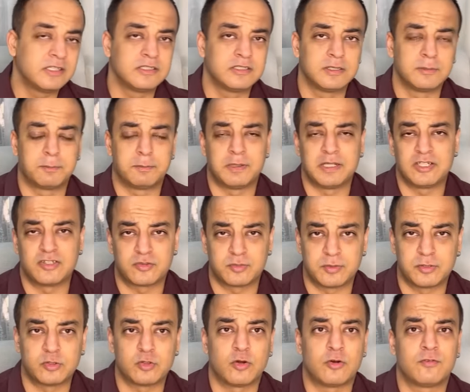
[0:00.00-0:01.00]
the
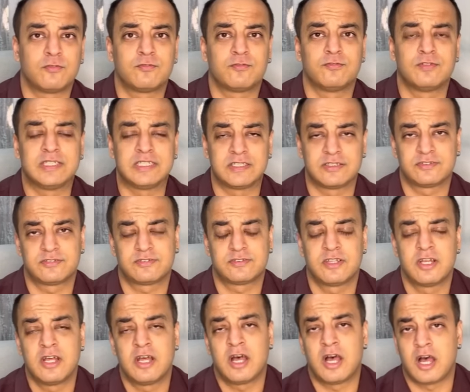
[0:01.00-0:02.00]
placement of Venus,
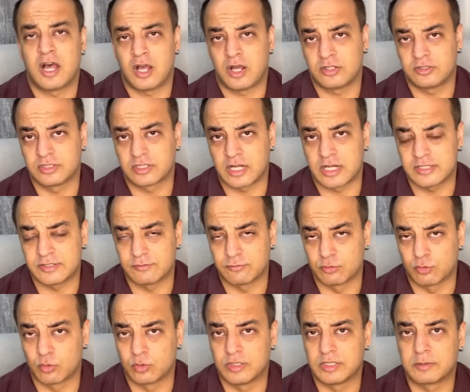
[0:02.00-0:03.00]
how the kind of
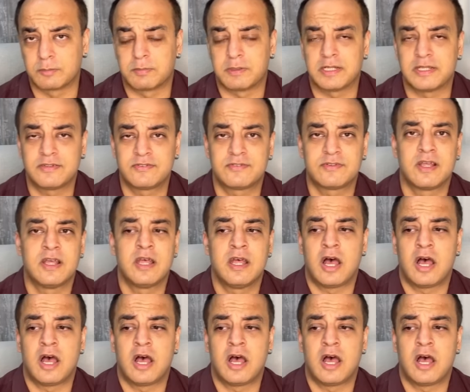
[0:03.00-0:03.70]
role it plays,